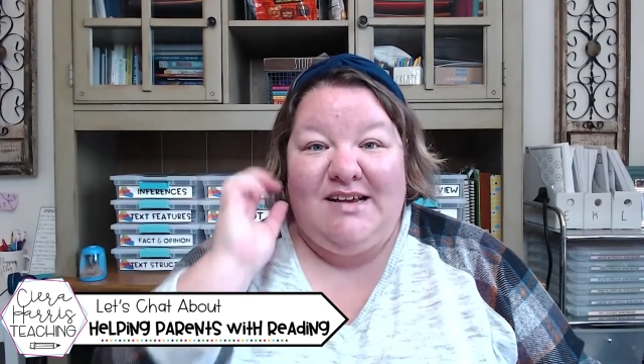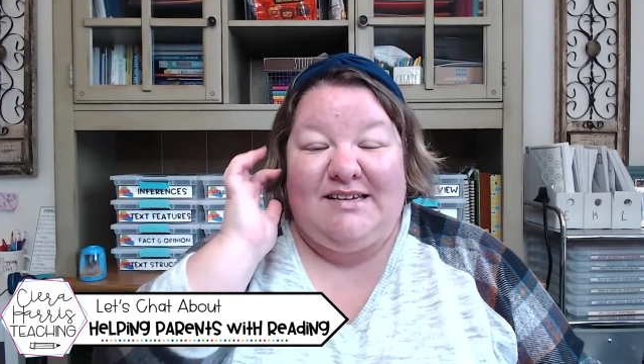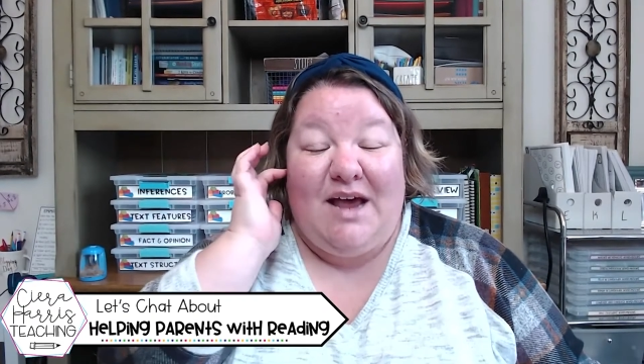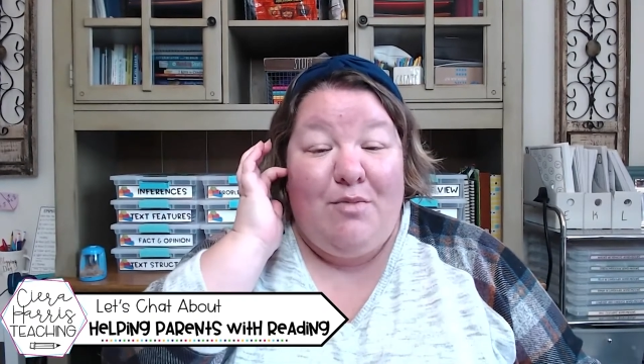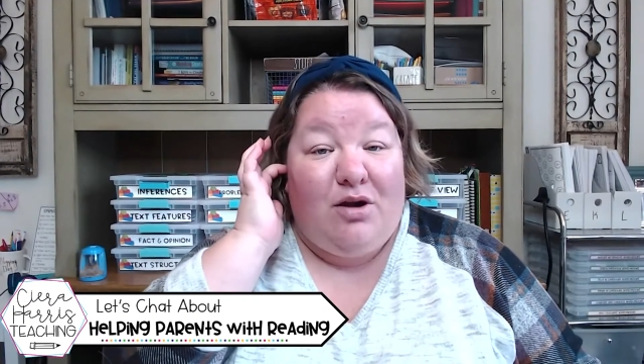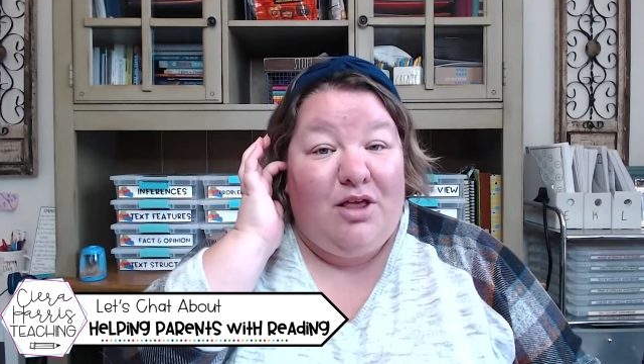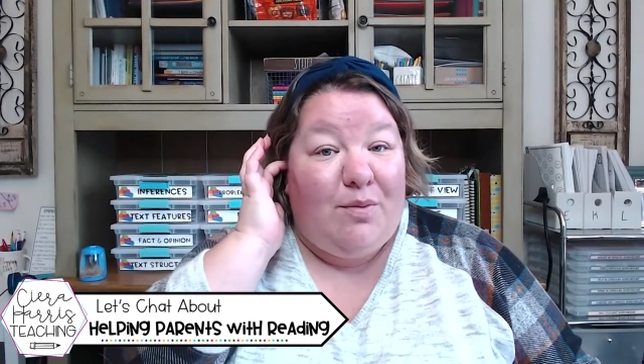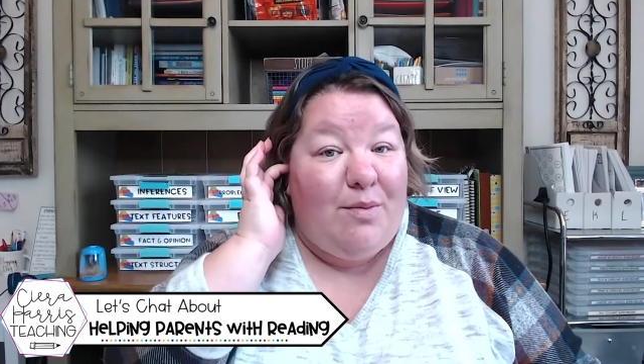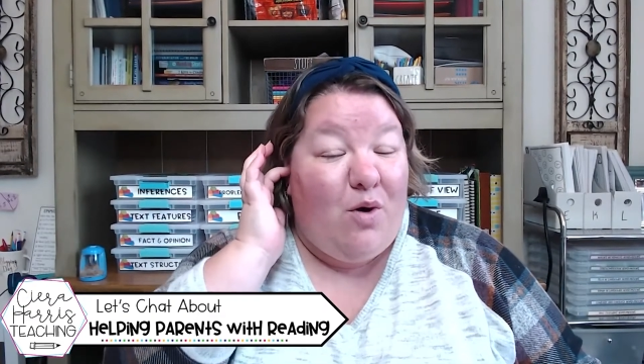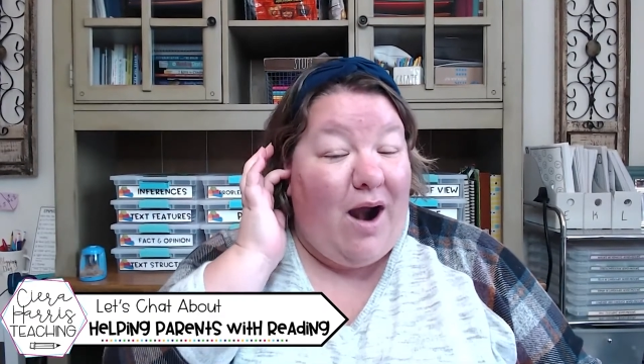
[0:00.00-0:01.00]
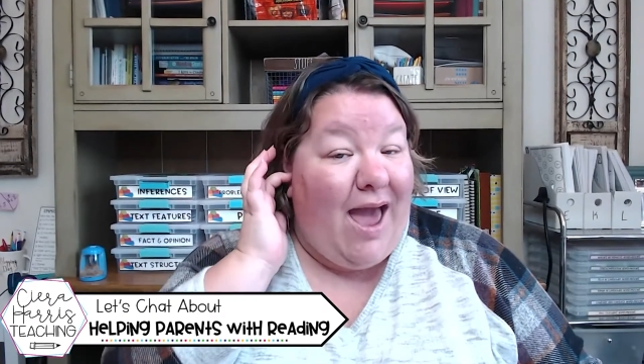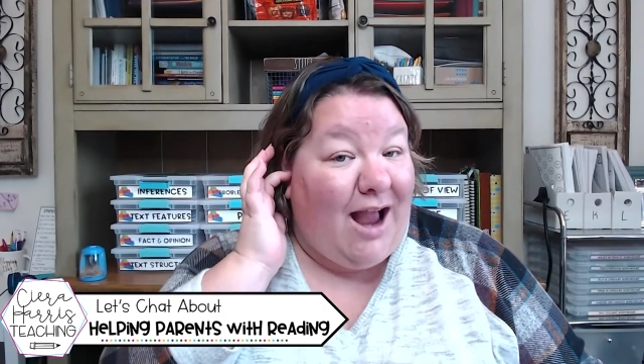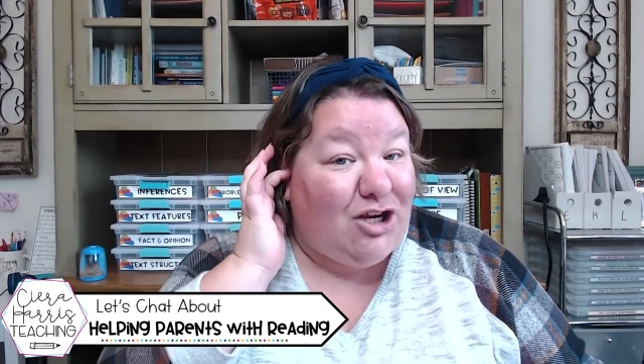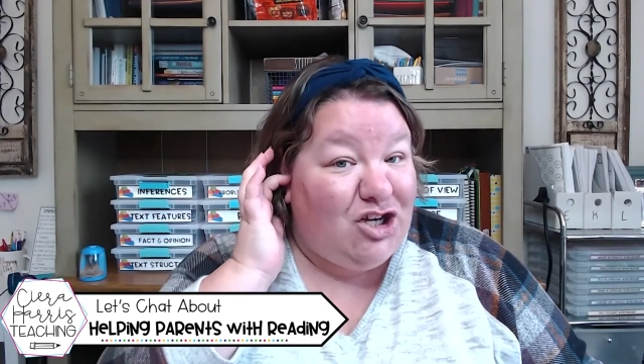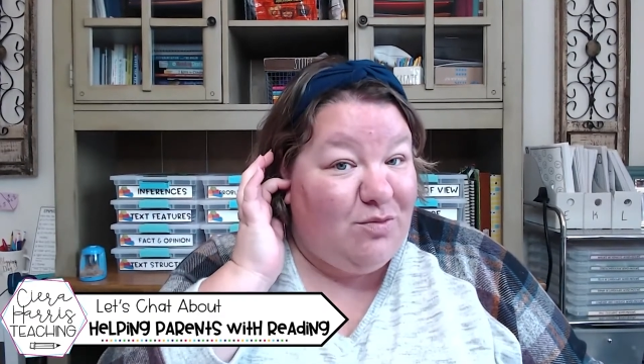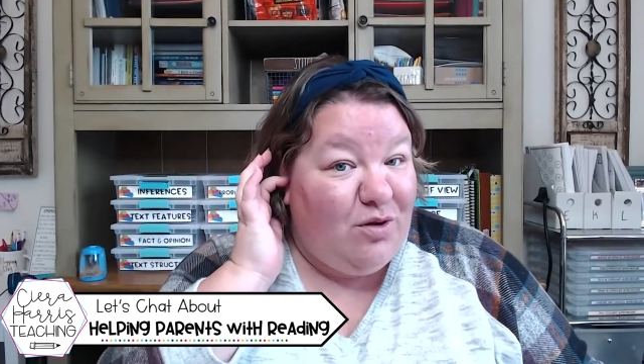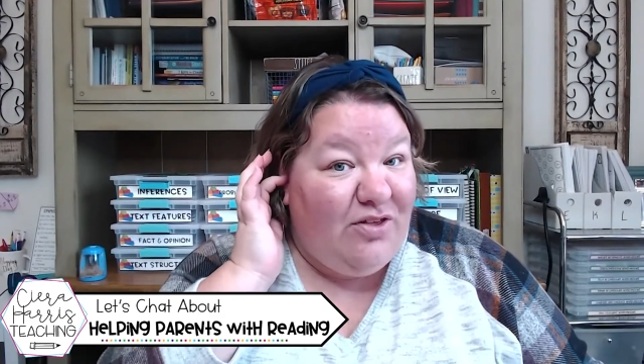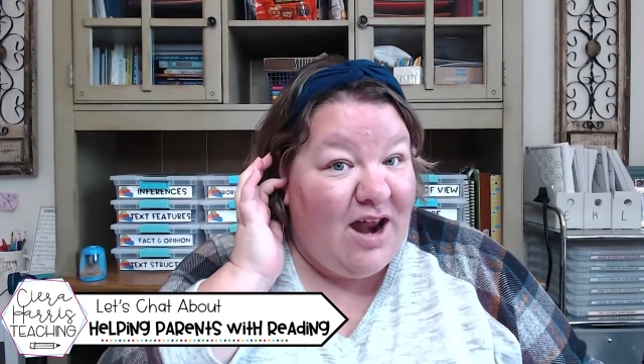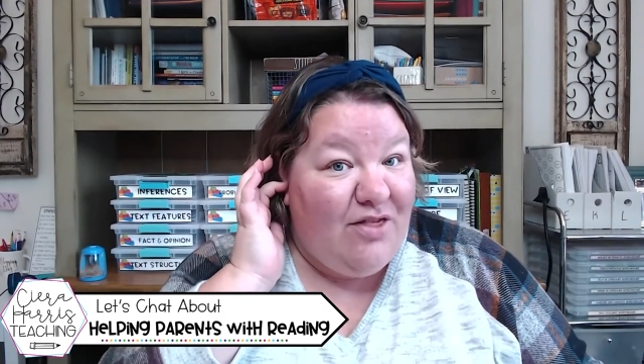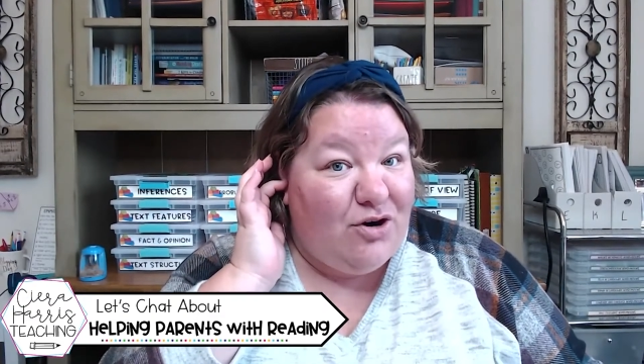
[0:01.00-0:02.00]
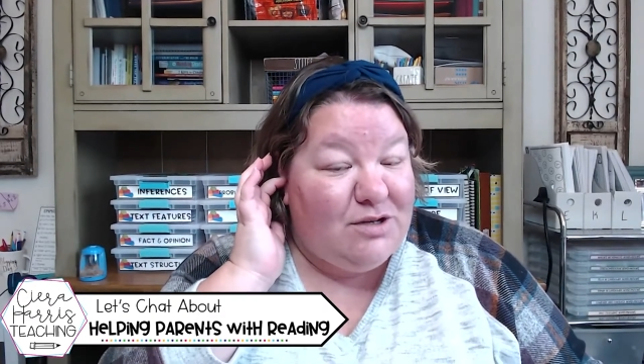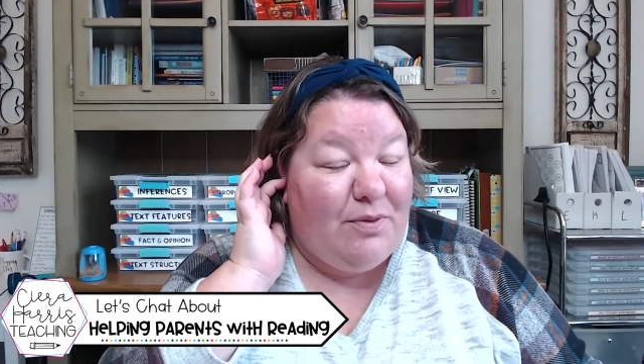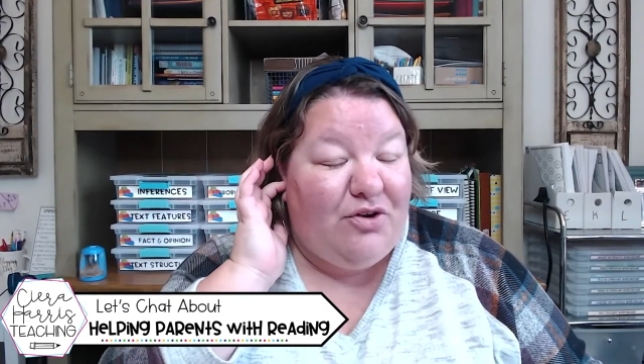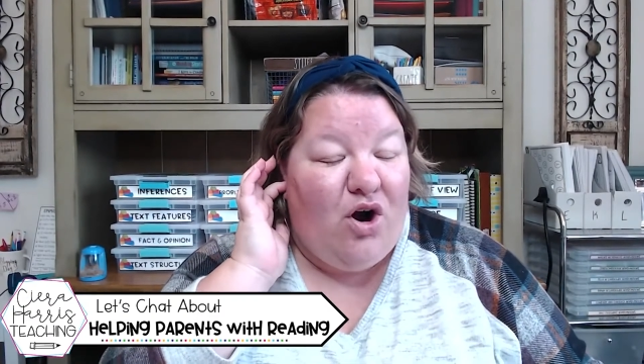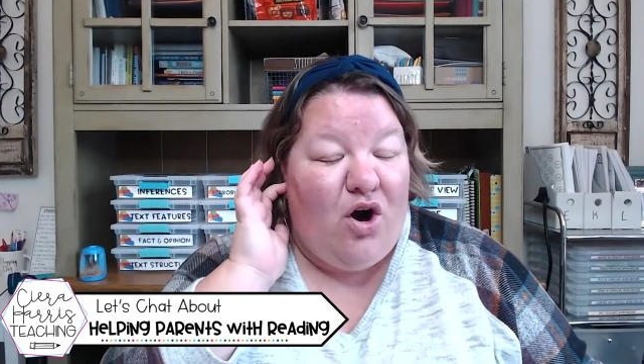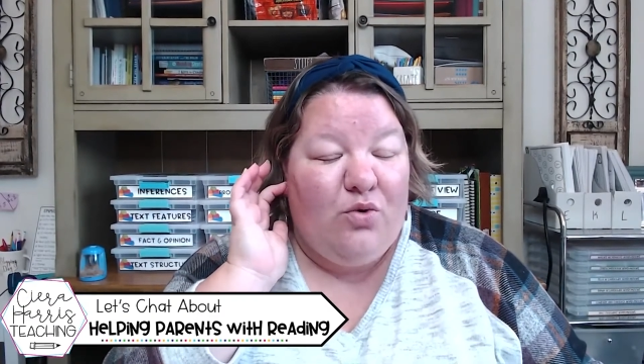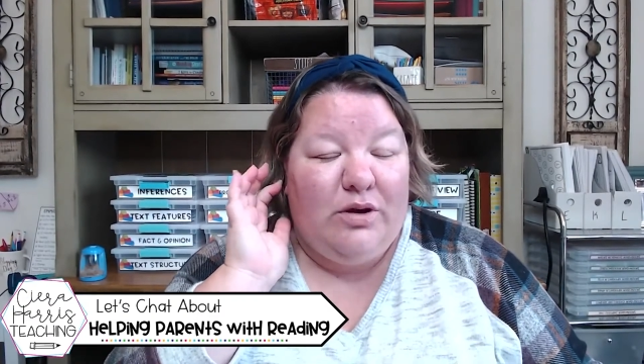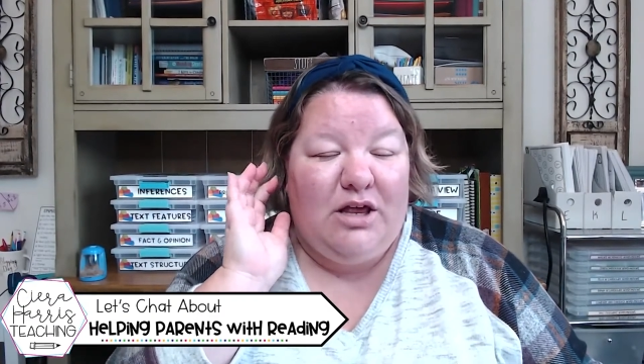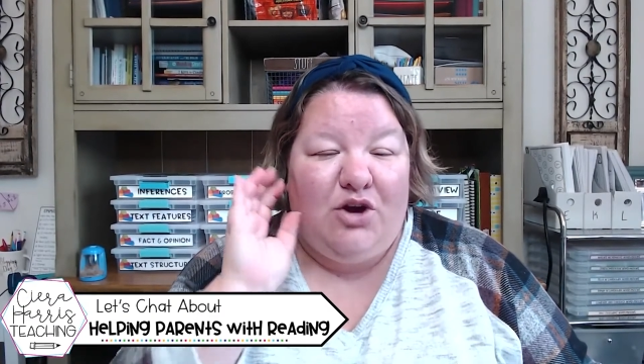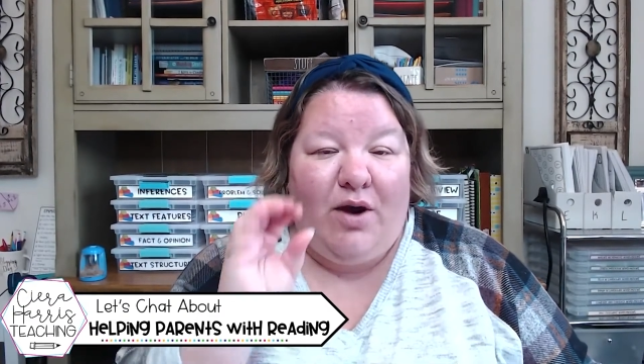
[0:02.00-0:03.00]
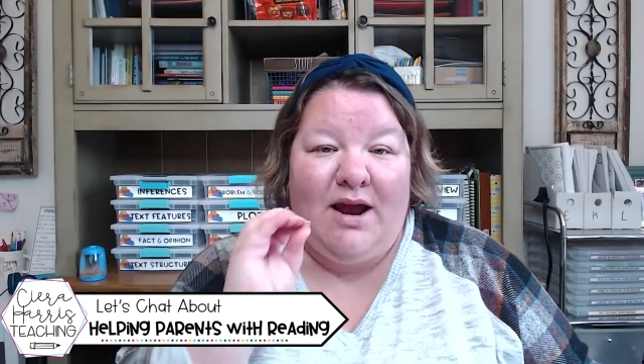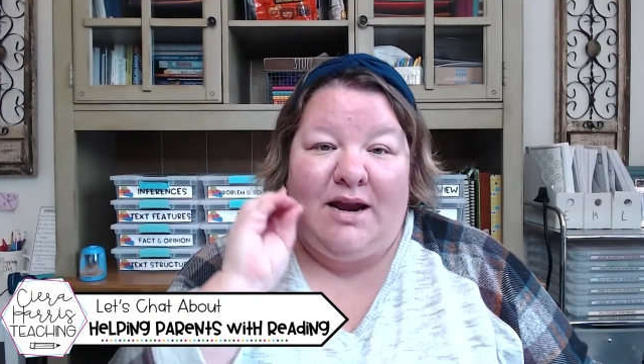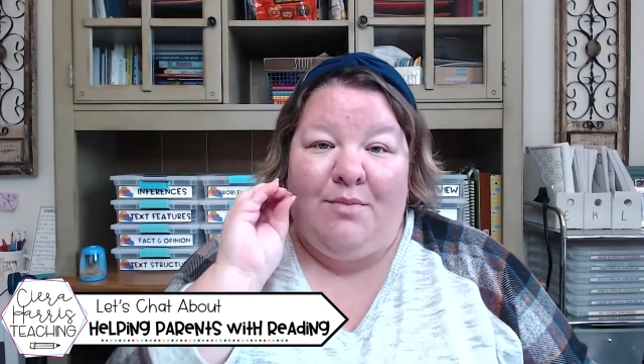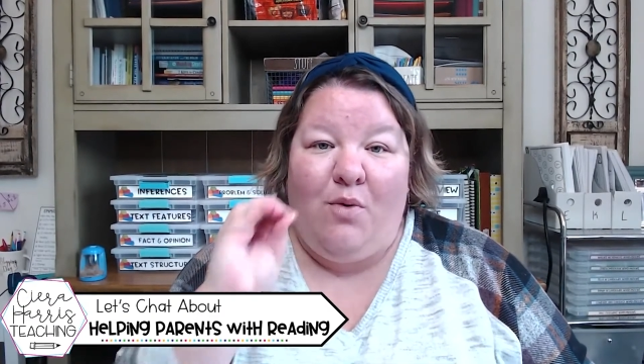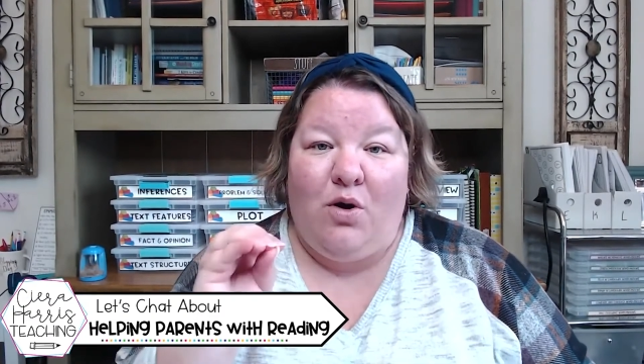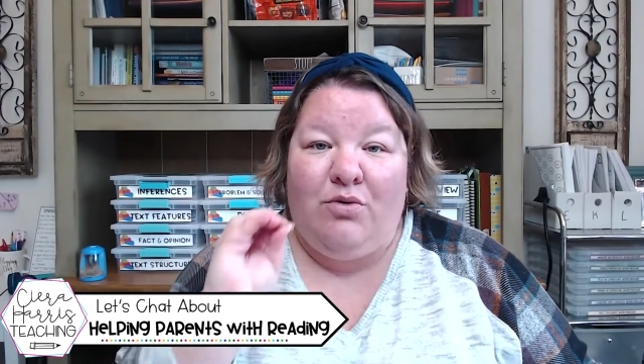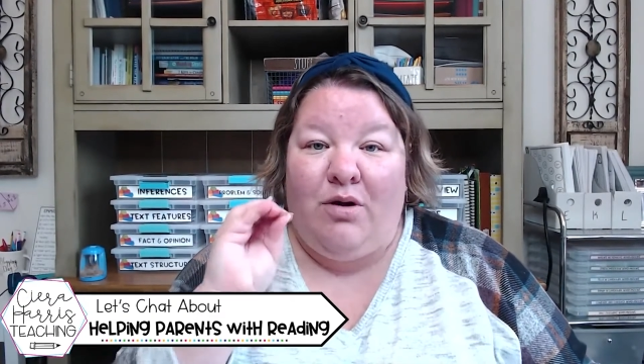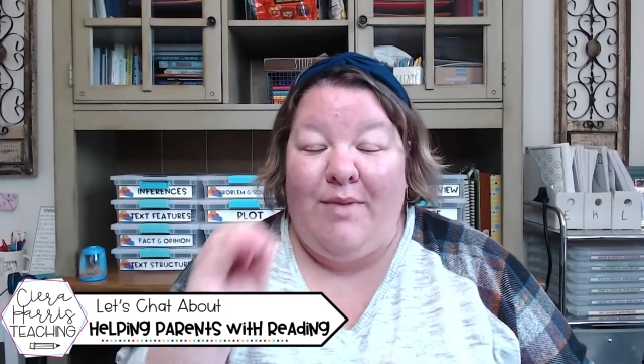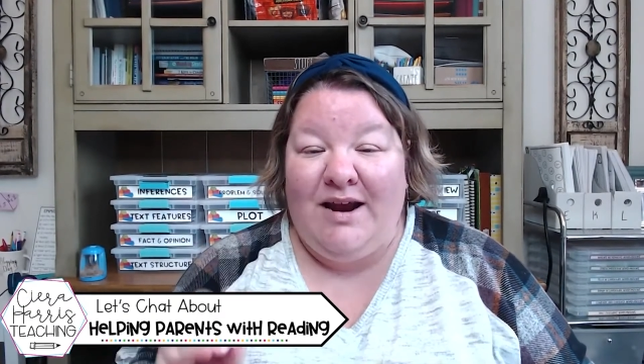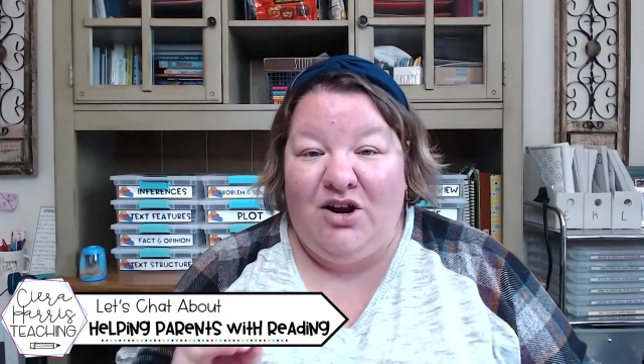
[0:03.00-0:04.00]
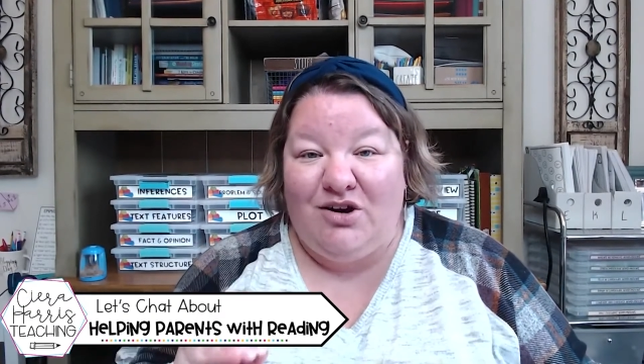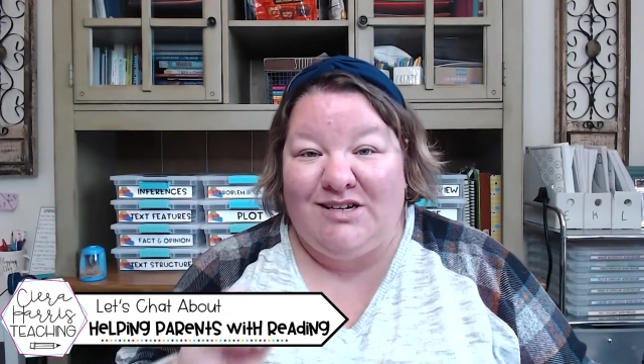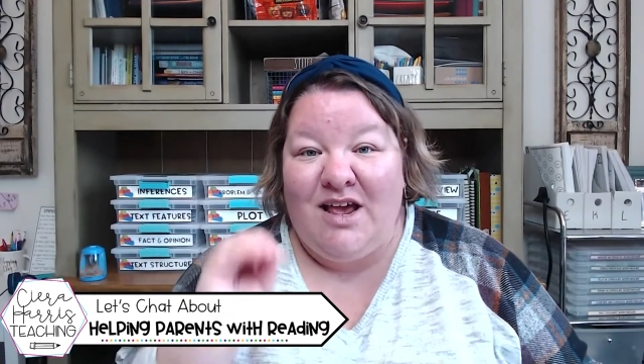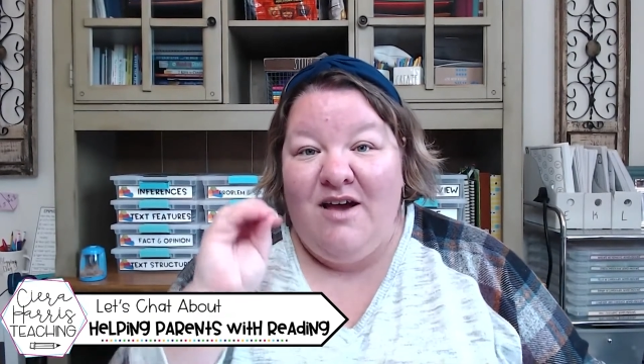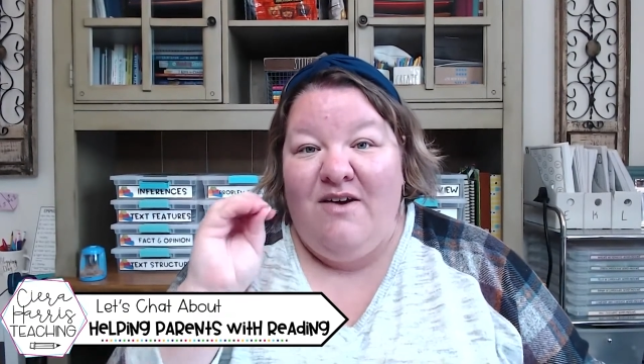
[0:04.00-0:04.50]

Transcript: Some are a little bit more actionable than others, but they're all really great and important reminders